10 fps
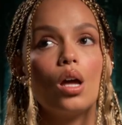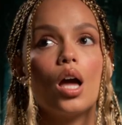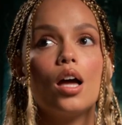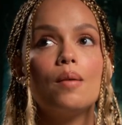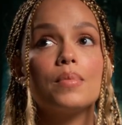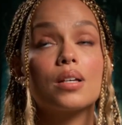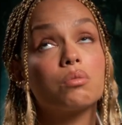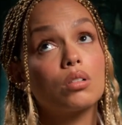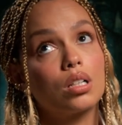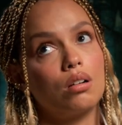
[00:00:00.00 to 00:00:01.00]
Um, oh
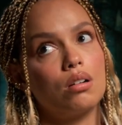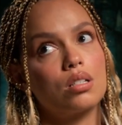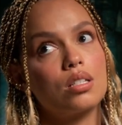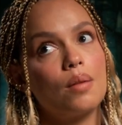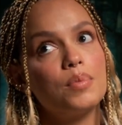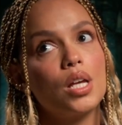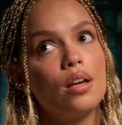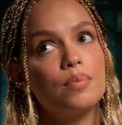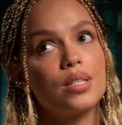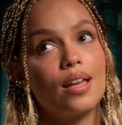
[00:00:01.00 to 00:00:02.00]
God,
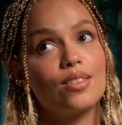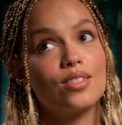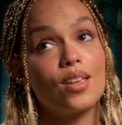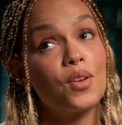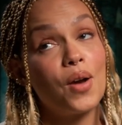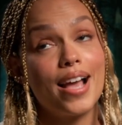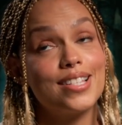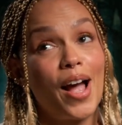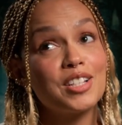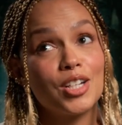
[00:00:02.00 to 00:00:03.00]
sometimes it's it's
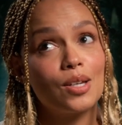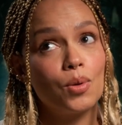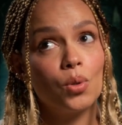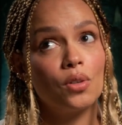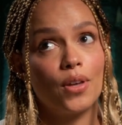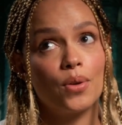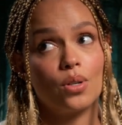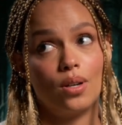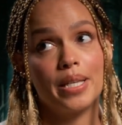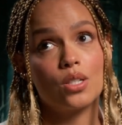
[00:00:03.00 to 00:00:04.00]
actually all of those.
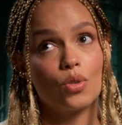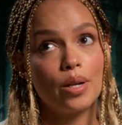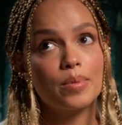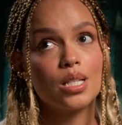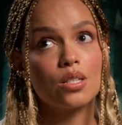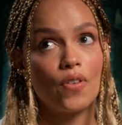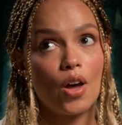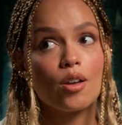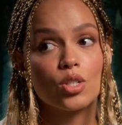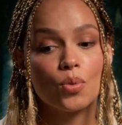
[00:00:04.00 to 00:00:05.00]
I mean, script is
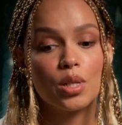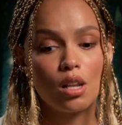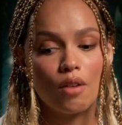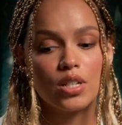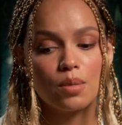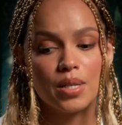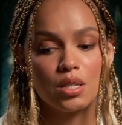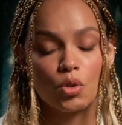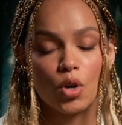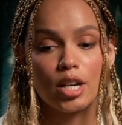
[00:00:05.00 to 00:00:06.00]
first. You would love it to be
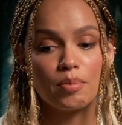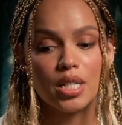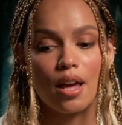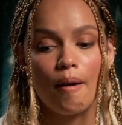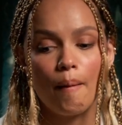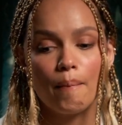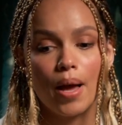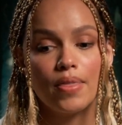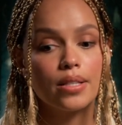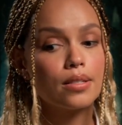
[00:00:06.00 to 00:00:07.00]
script, um,
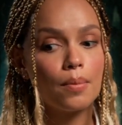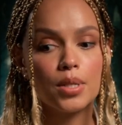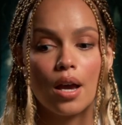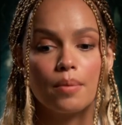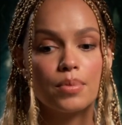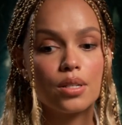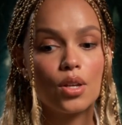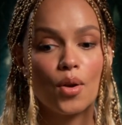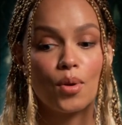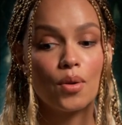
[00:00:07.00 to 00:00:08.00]
and then sometimes you
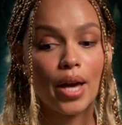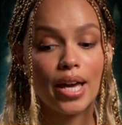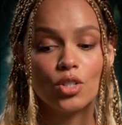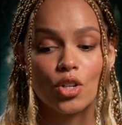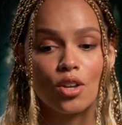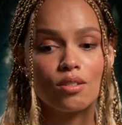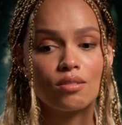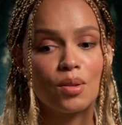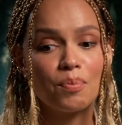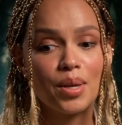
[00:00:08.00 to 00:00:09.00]
know location can